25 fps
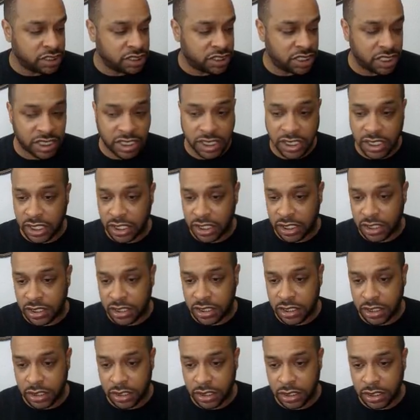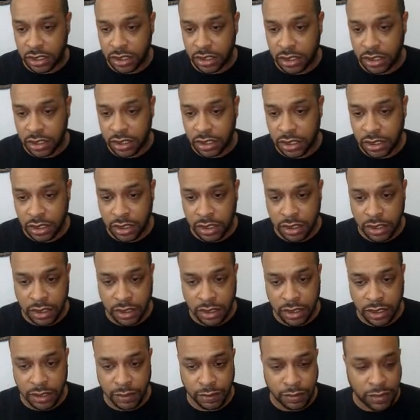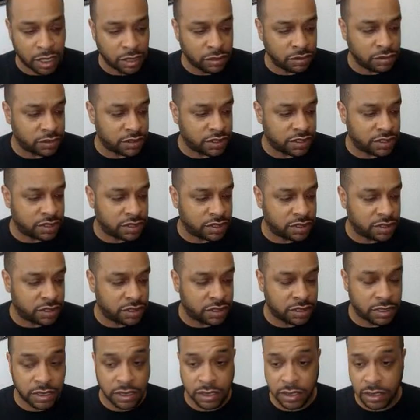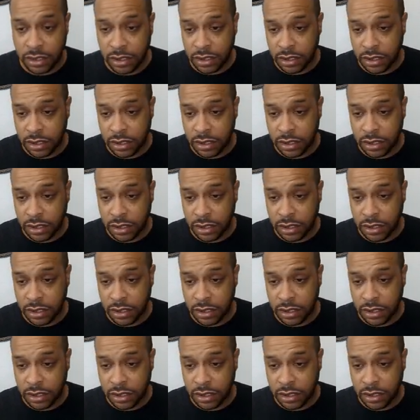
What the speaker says: Ticket. Boss.